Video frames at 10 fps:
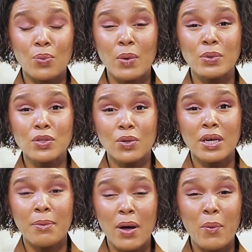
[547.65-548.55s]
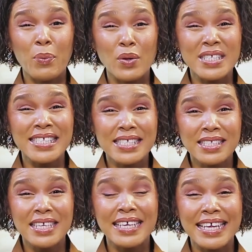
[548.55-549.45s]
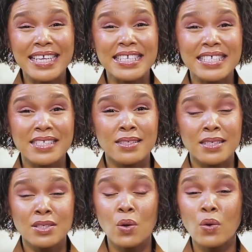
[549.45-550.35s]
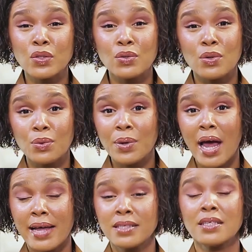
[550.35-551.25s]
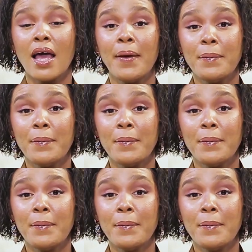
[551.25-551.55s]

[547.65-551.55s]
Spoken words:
where we're talking about polycystic kidney disease, also known as